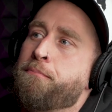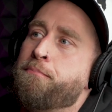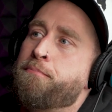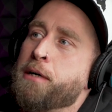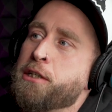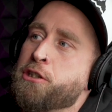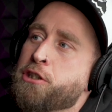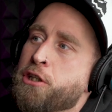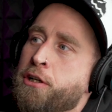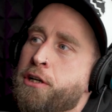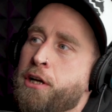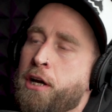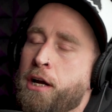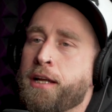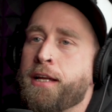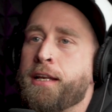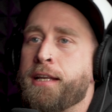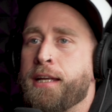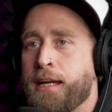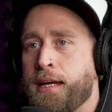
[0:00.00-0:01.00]
But you're going
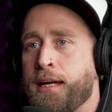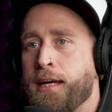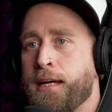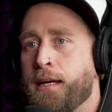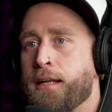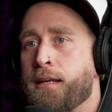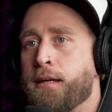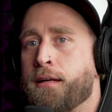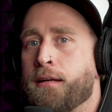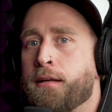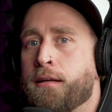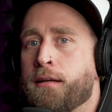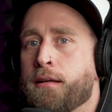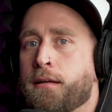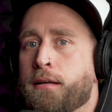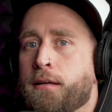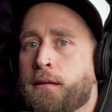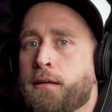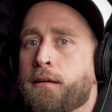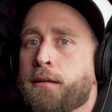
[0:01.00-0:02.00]
to need
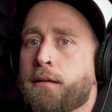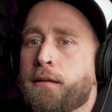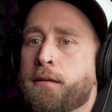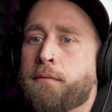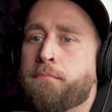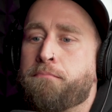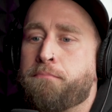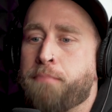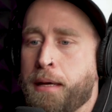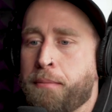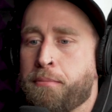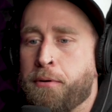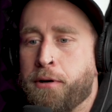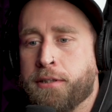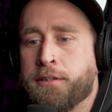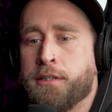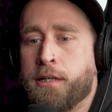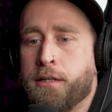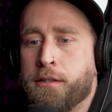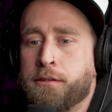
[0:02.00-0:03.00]
people to
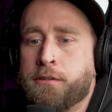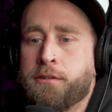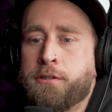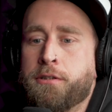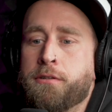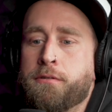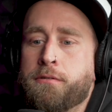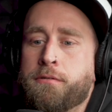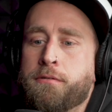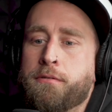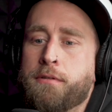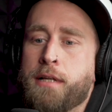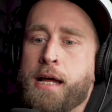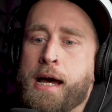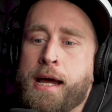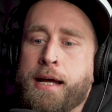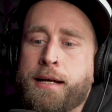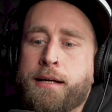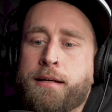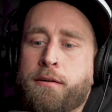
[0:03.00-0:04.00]
turn to.
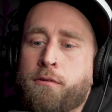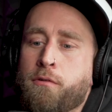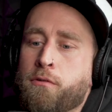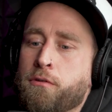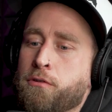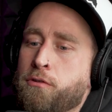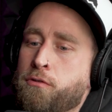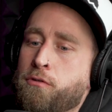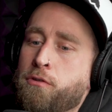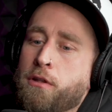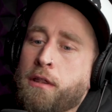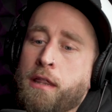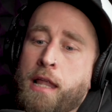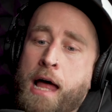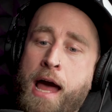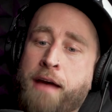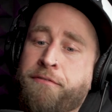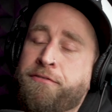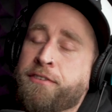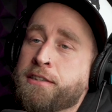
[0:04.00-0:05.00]
Like,
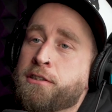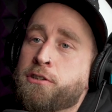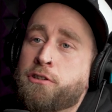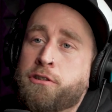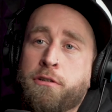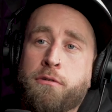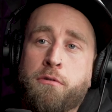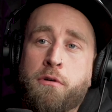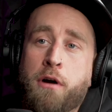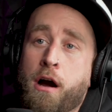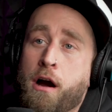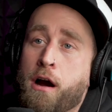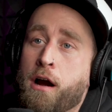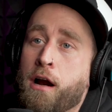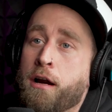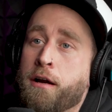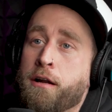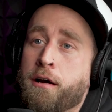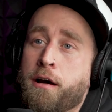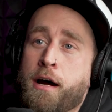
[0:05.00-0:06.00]
life is too
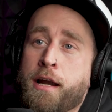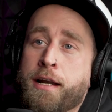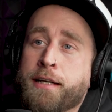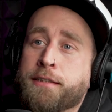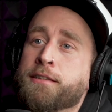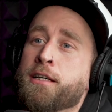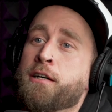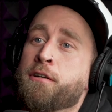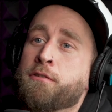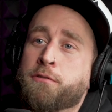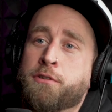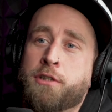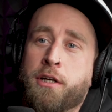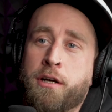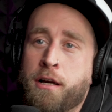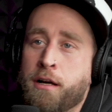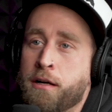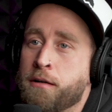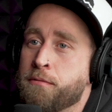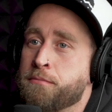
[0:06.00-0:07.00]
hard on its own
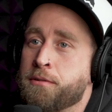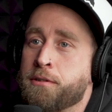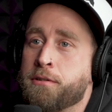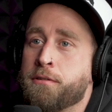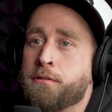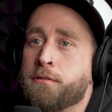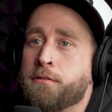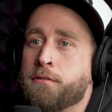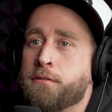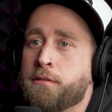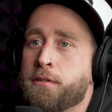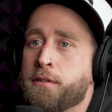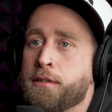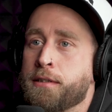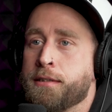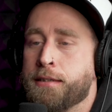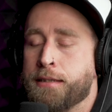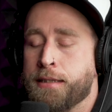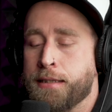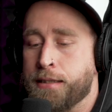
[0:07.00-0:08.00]
terms
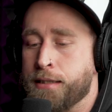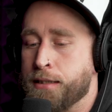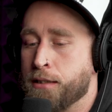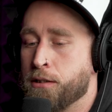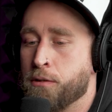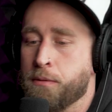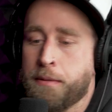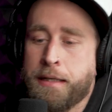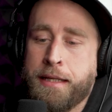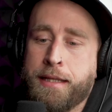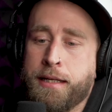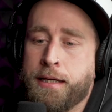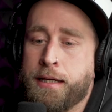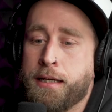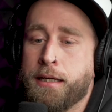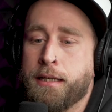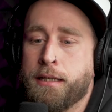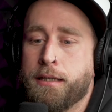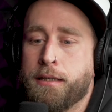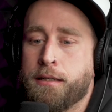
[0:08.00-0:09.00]
to deal with
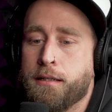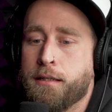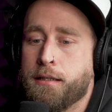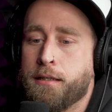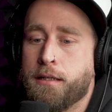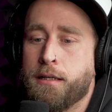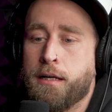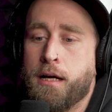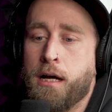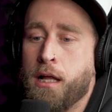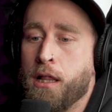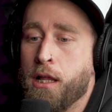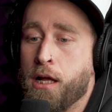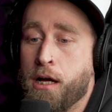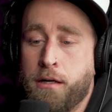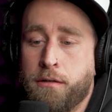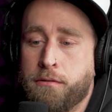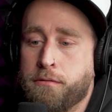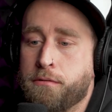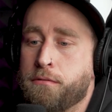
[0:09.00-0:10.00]
it
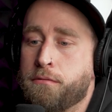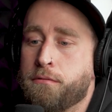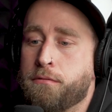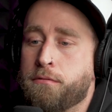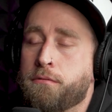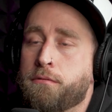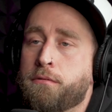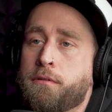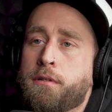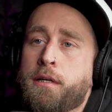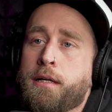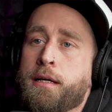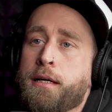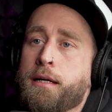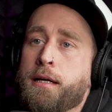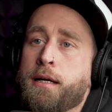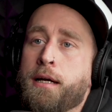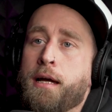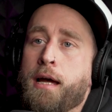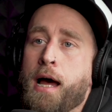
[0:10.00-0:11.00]
alone.
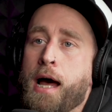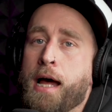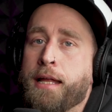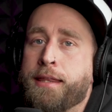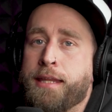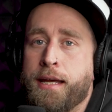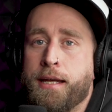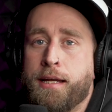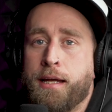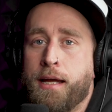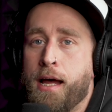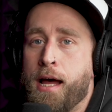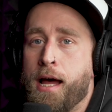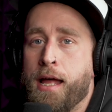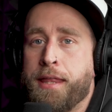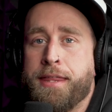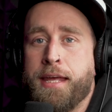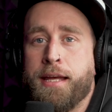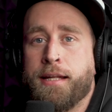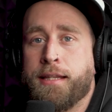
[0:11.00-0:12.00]
I
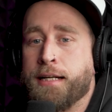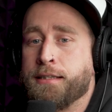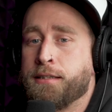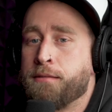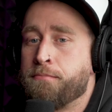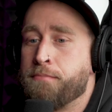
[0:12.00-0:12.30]
think that's